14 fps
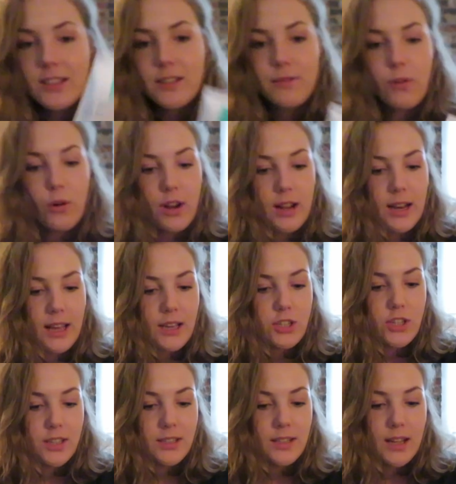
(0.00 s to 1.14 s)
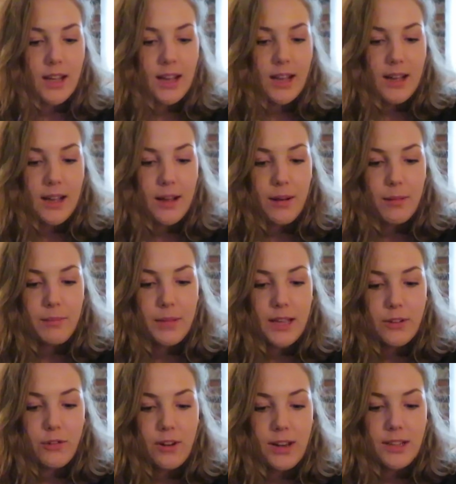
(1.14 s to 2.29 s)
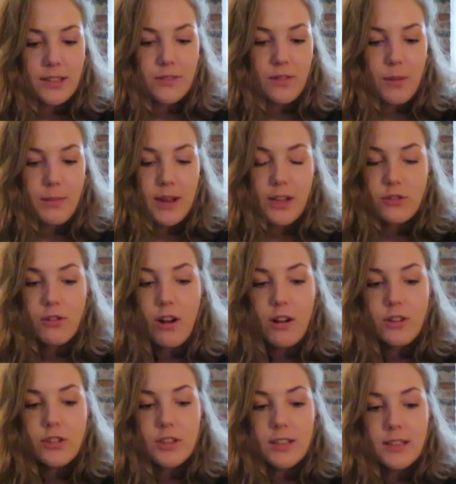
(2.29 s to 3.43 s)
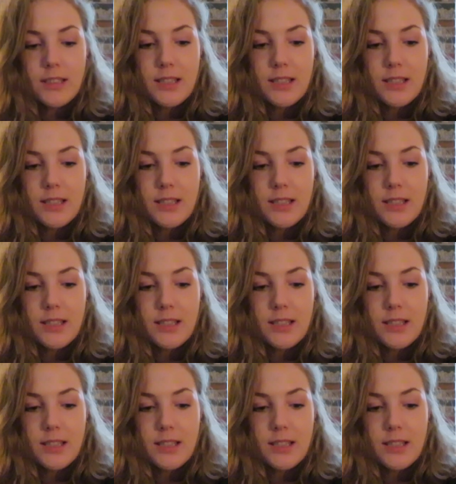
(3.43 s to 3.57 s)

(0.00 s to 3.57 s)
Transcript: Sephora collection, ingredients from natural origin.